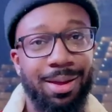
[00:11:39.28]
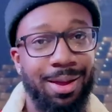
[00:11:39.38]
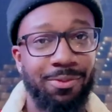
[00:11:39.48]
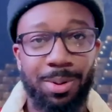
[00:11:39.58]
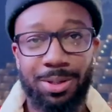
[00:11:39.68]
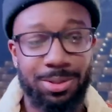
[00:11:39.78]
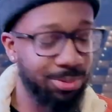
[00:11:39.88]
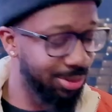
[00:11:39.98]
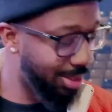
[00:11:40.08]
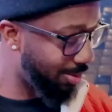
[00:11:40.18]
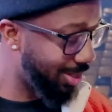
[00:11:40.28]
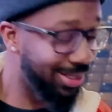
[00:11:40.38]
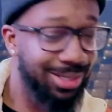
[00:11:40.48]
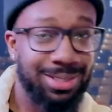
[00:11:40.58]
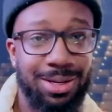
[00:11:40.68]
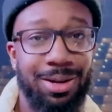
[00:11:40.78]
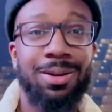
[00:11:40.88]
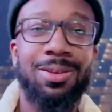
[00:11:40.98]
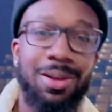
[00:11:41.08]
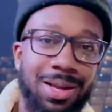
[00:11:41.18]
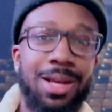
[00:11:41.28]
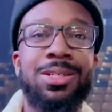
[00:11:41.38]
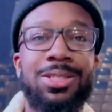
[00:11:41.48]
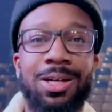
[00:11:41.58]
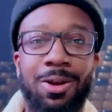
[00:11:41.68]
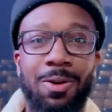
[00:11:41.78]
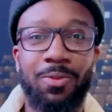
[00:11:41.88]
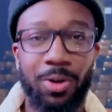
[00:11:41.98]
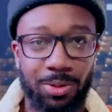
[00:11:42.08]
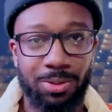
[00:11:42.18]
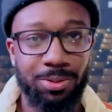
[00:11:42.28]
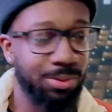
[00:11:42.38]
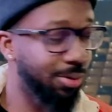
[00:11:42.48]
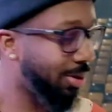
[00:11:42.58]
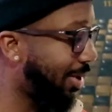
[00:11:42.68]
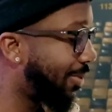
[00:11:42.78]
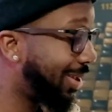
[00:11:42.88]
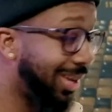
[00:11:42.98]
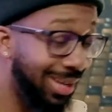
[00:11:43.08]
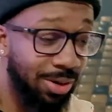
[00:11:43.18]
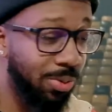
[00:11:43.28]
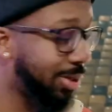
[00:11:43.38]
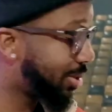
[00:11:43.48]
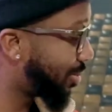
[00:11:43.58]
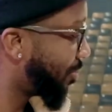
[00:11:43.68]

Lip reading: everybody's always like, what is that snare? Y'all gotta check out vertical. Anyways,